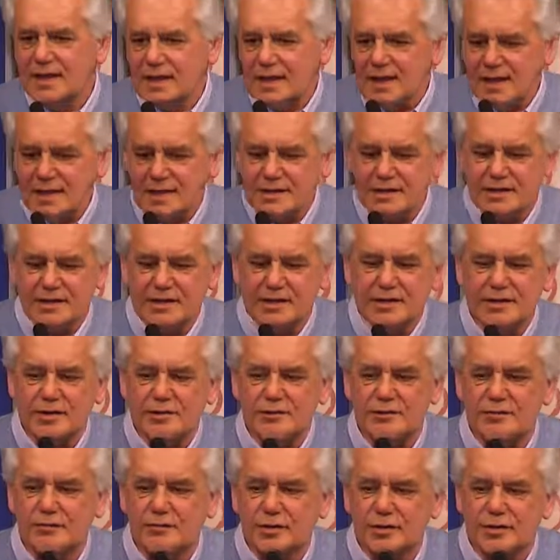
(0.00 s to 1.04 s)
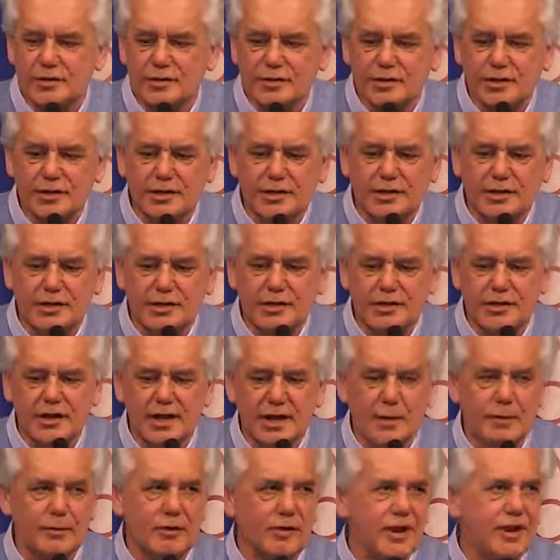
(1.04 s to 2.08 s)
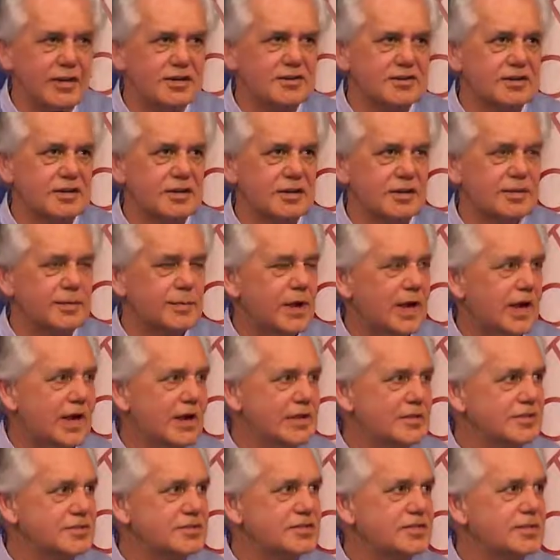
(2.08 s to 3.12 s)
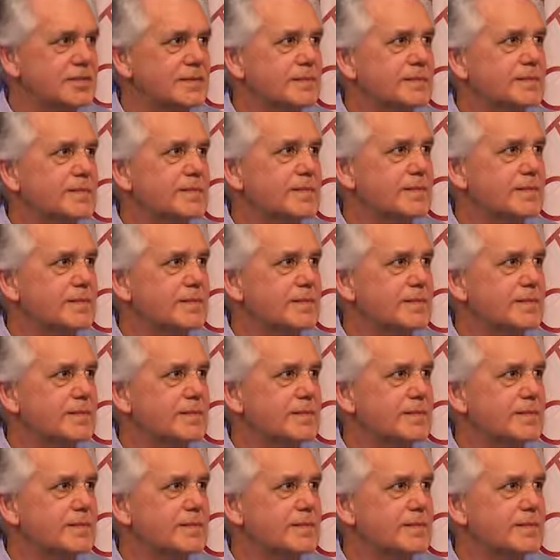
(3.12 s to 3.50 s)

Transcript: and Glyn for the collaboration and partnership